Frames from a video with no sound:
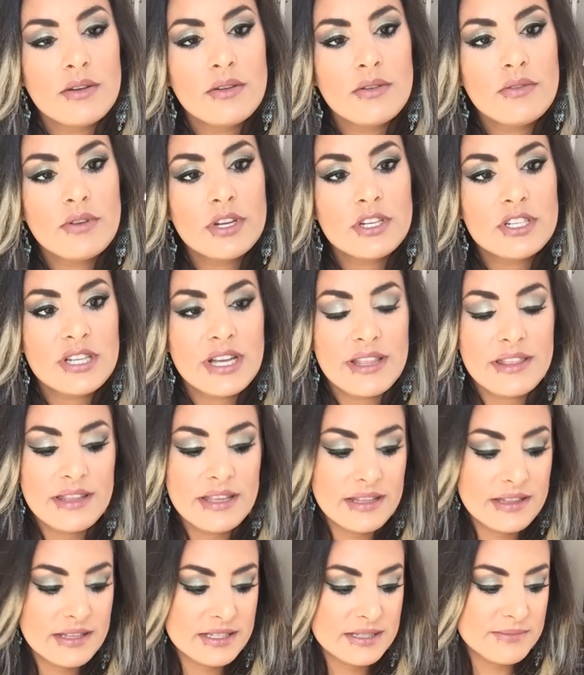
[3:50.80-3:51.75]
which I
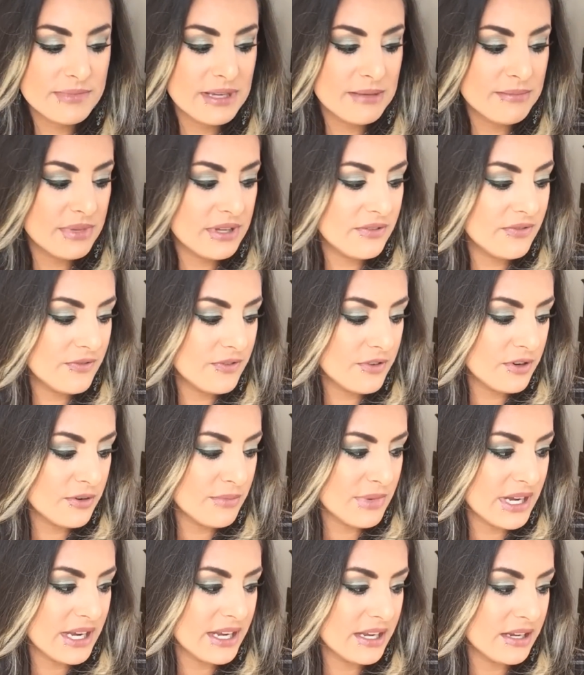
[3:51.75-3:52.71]
think this might be for
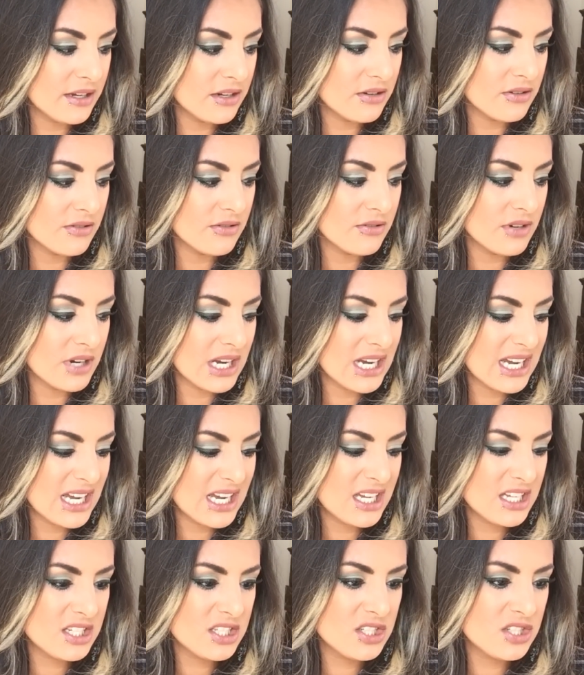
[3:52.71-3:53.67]
my
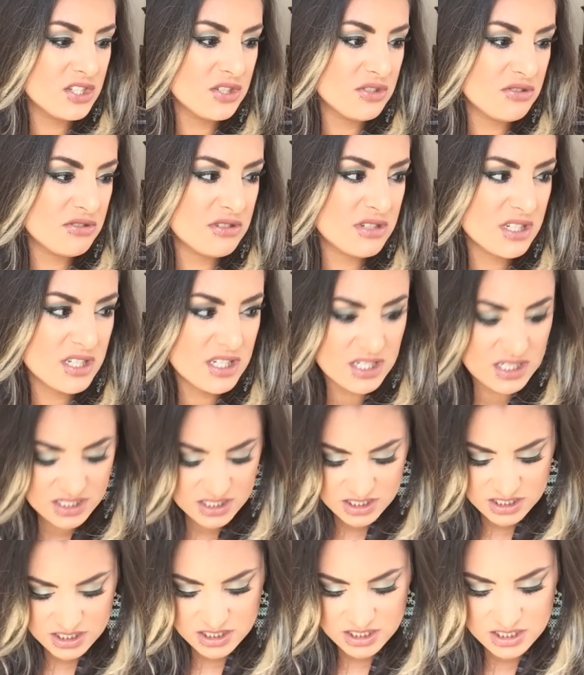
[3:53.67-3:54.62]
garage door.
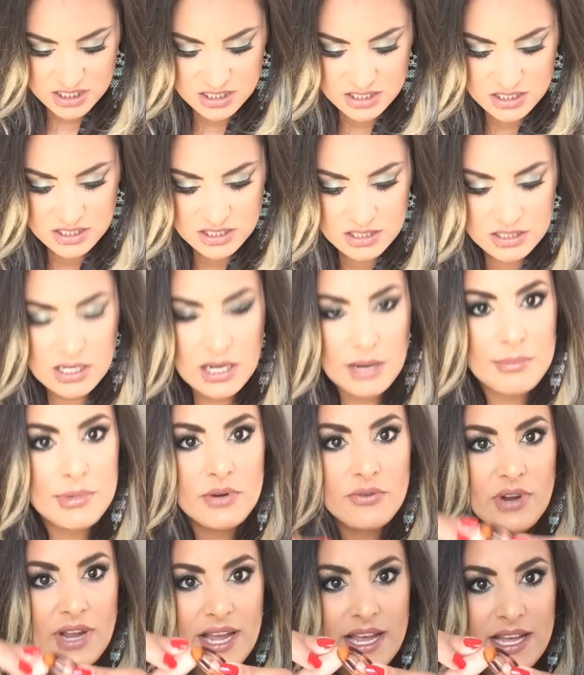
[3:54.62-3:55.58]
A
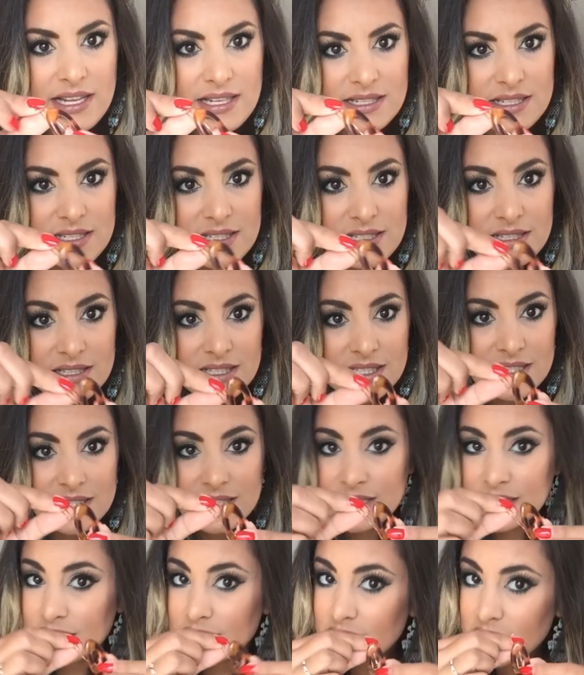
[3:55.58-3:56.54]
barrette.
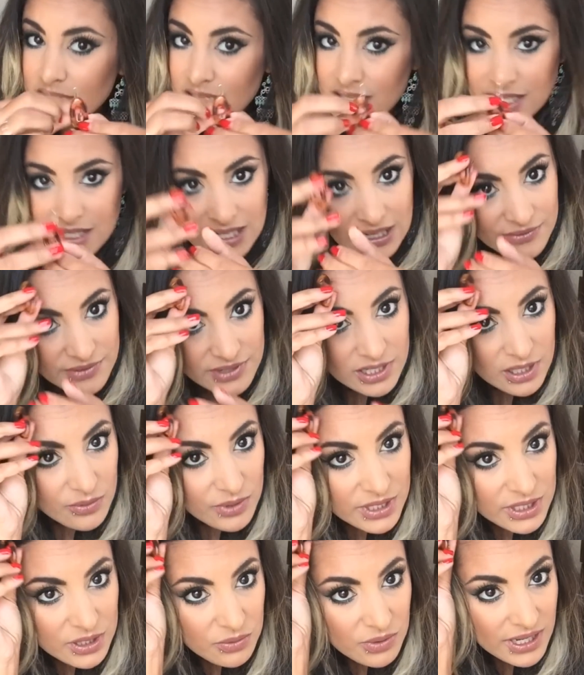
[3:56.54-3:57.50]
Never know
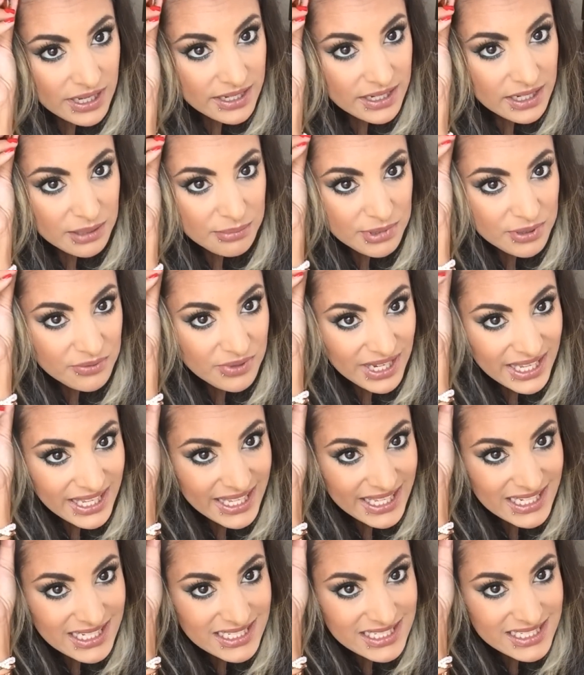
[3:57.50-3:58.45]
when you want a
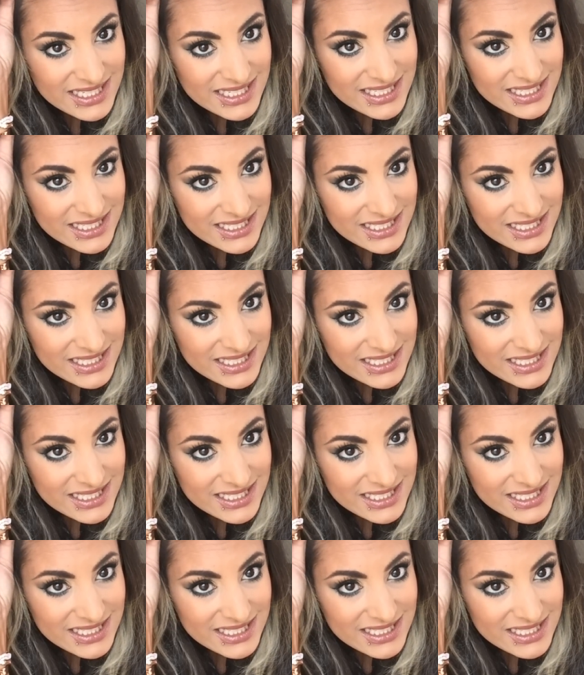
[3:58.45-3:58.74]
barrette.